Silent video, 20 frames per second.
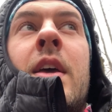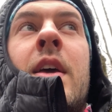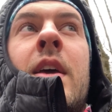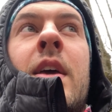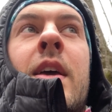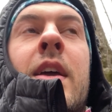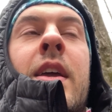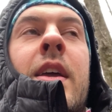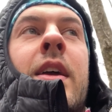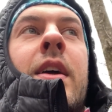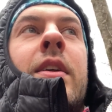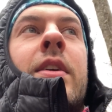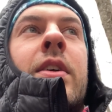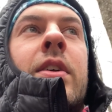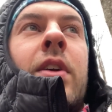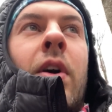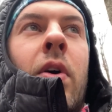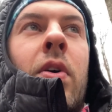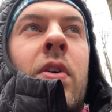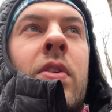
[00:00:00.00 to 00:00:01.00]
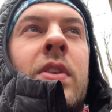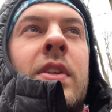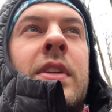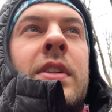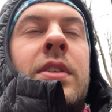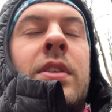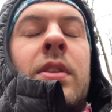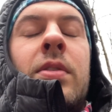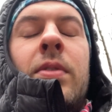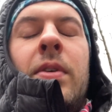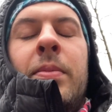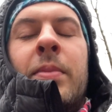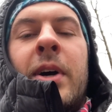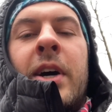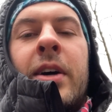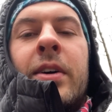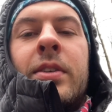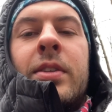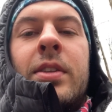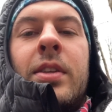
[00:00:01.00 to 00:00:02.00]
And our goal is 3
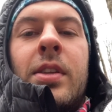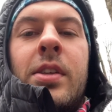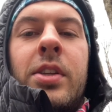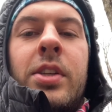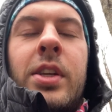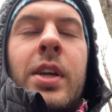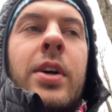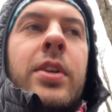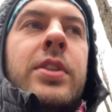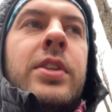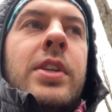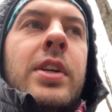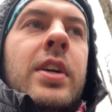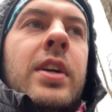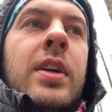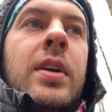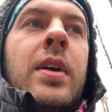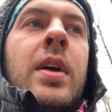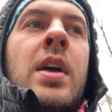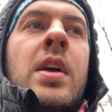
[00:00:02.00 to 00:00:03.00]
miles to the shelter.